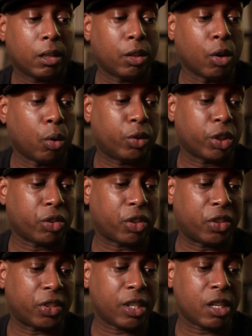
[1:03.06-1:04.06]
You know, just to
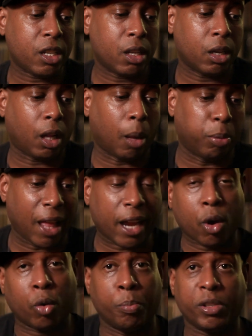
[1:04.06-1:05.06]
see a
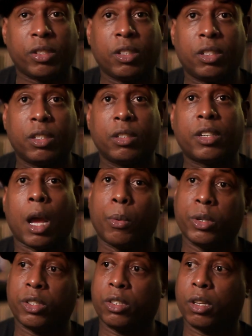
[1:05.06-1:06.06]
black owned business that
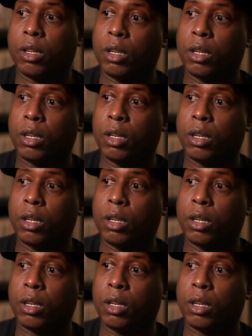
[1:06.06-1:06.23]
was